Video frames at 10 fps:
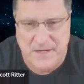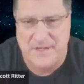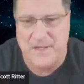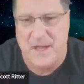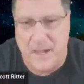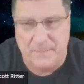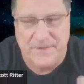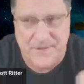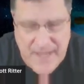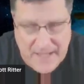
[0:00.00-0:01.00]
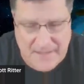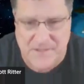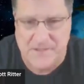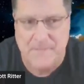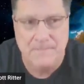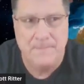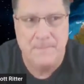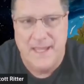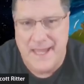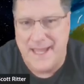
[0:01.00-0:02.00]
because it upsets
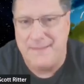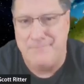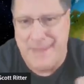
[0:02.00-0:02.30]
a